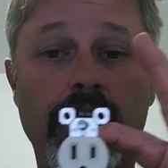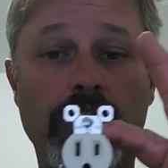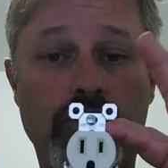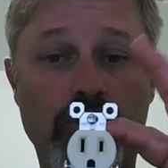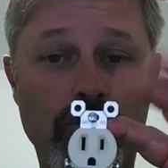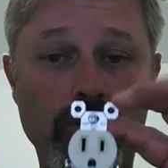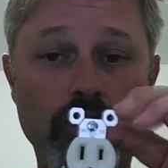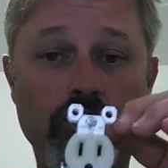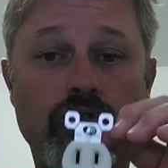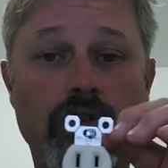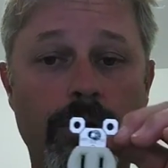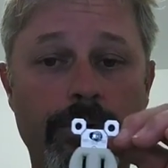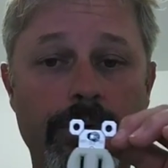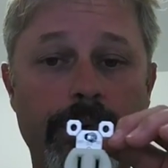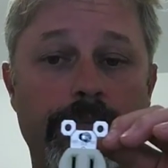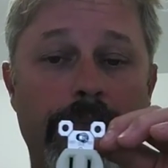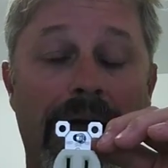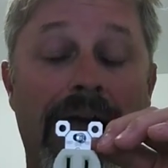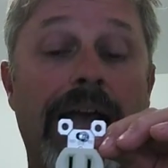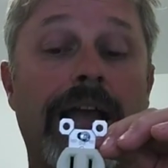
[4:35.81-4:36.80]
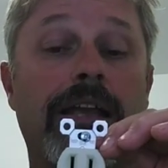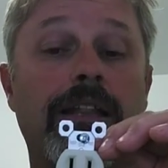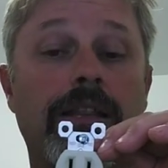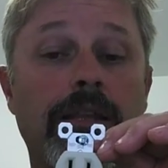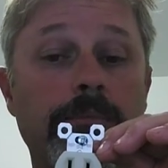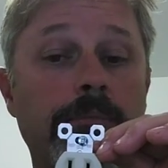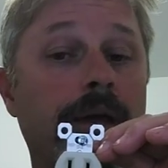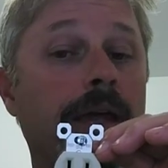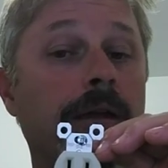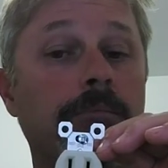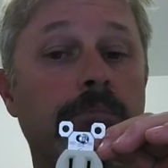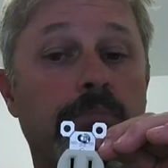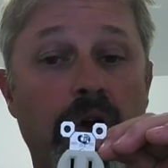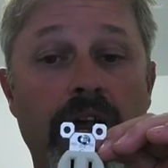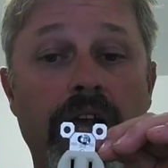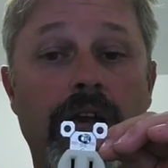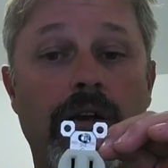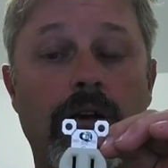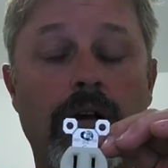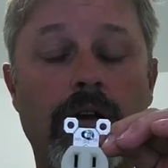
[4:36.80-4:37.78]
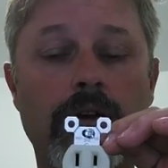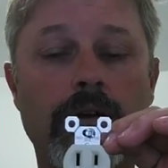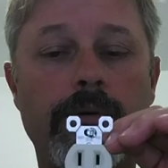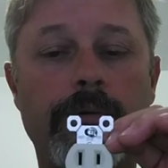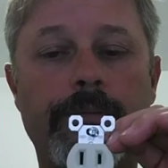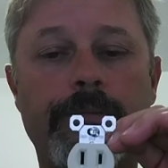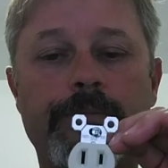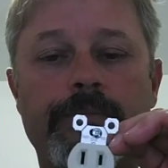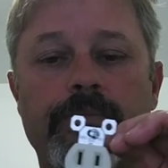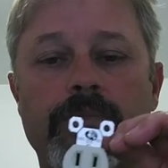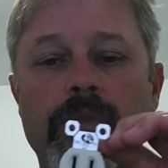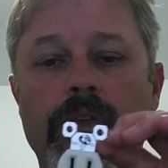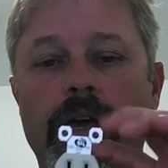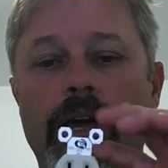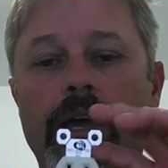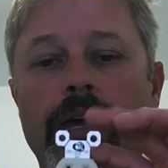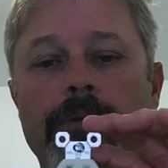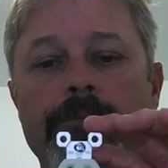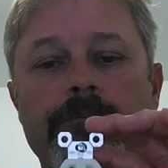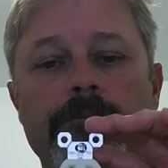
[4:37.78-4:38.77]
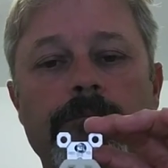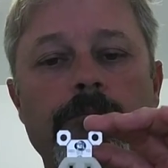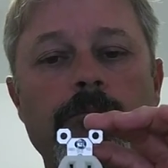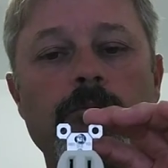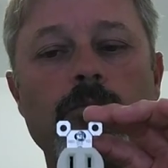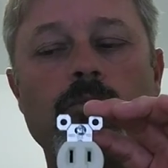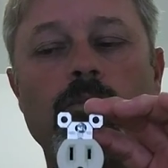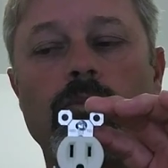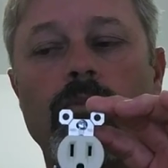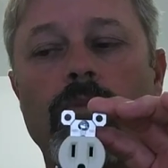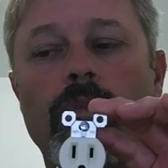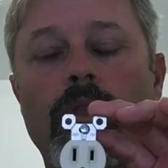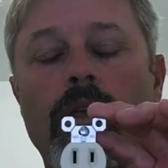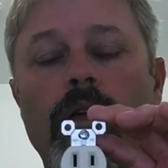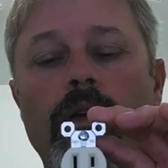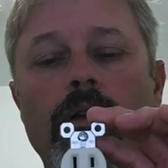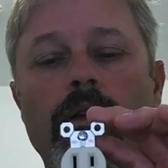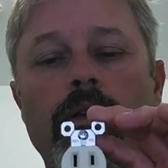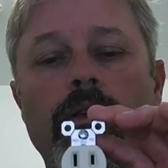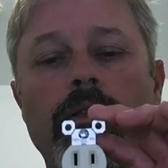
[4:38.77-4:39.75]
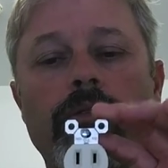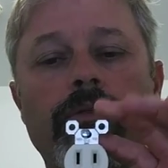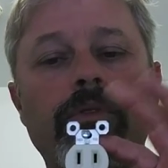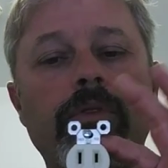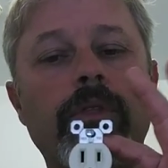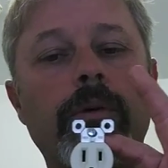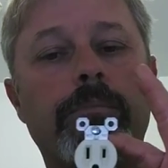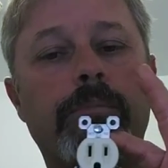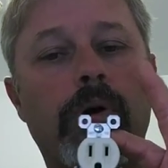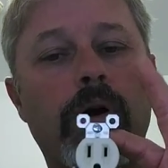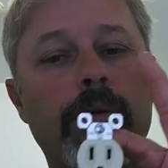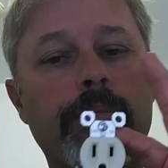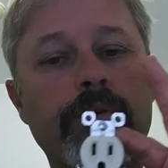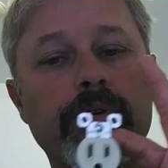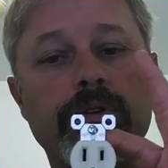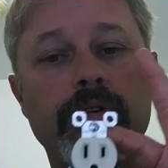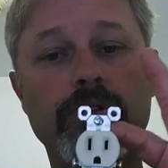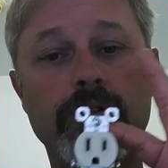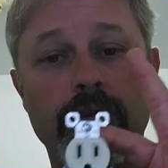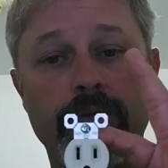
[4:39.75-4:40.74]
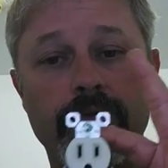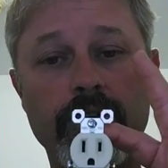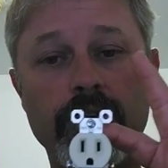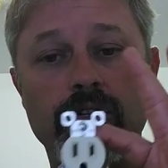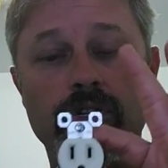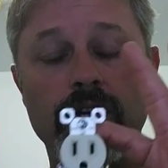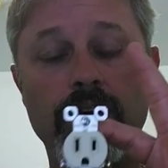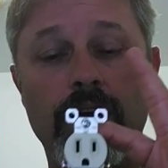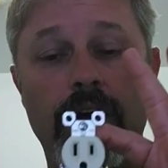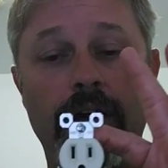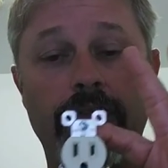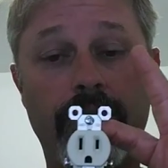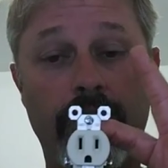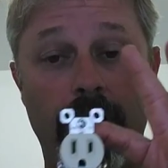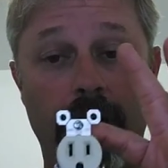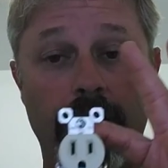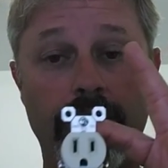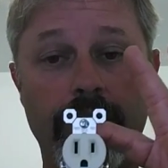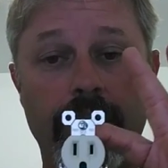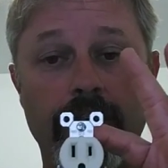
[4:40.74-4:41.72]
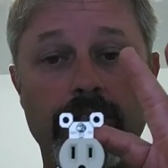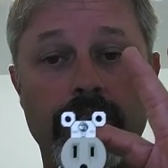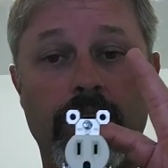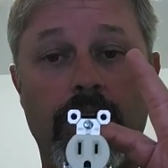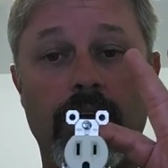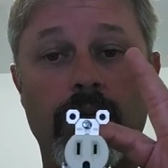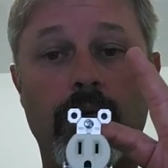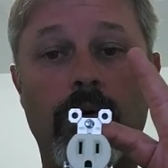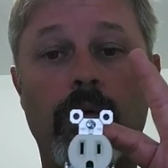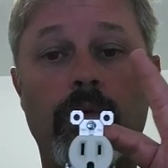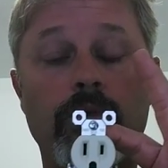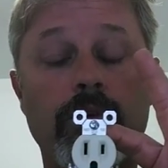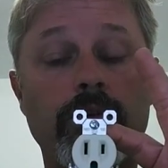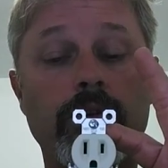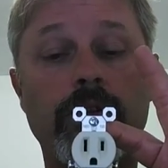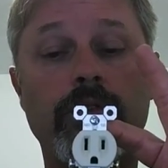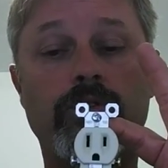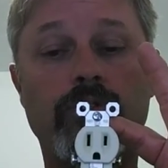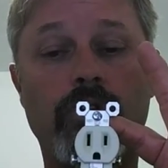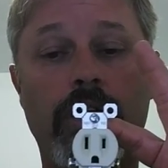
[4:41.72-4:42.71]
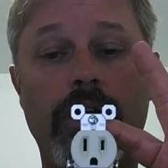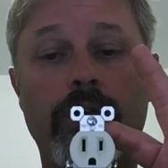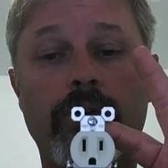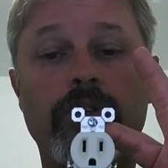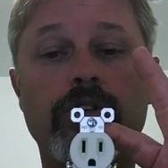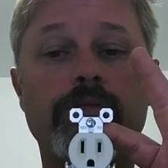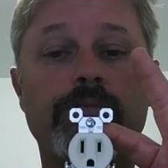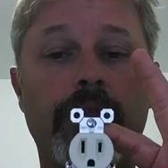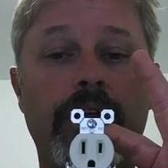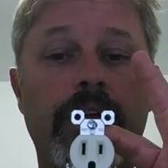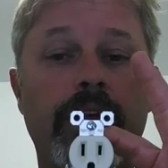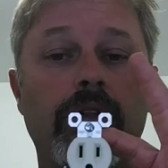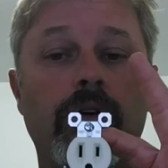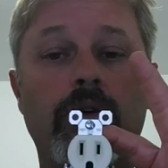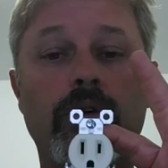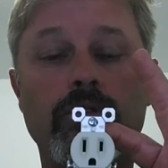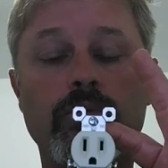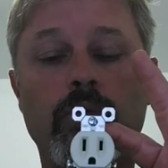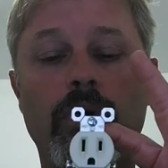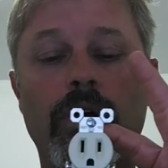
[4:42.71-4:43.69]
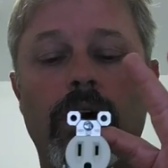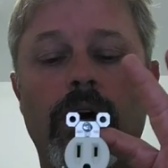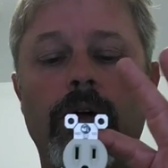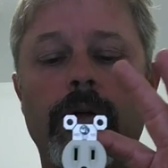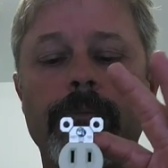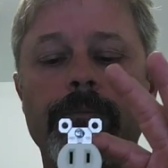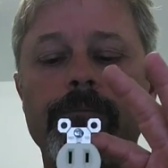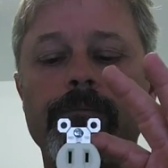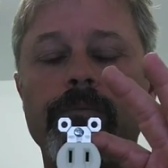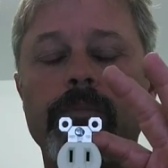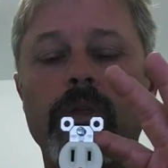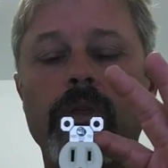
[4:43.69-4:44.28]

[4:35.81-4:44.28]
It should trip it back at the main breaker, okay? The purposes of the GFI, that's kind of what we're trying to explain though as well.